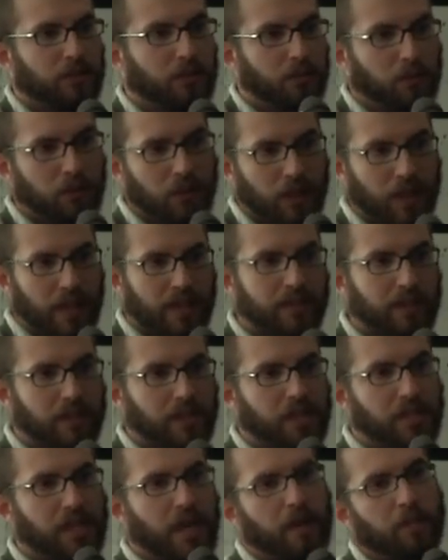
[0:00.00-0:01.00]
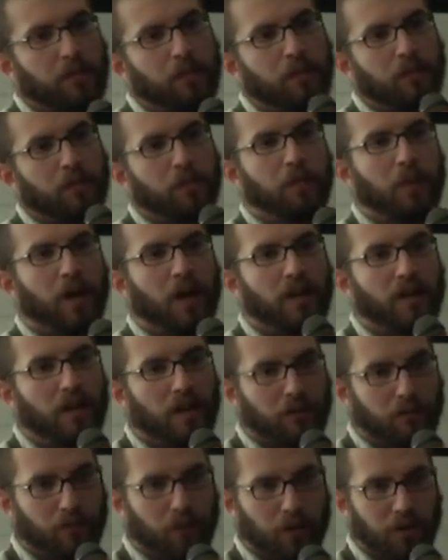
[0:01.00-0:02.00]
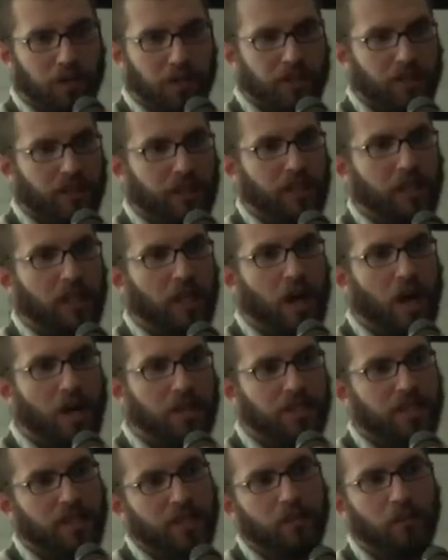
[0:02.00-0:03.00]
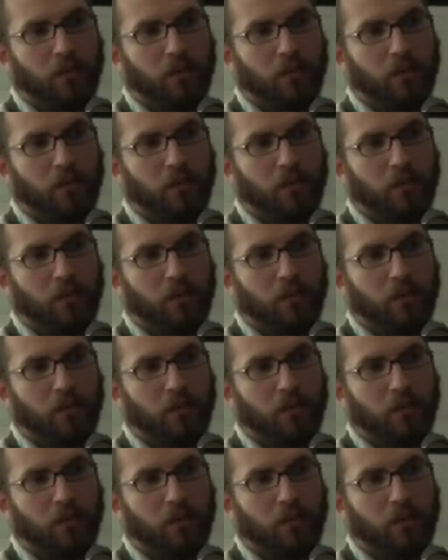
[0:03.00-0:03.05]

who collected a sample but unfortunately lost it